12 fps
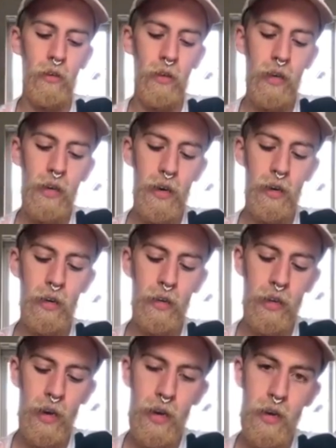And
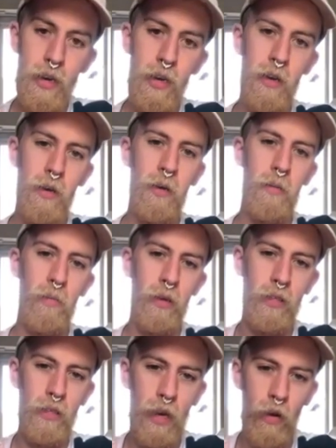again, press
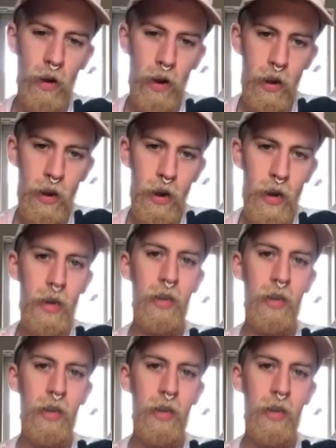down nice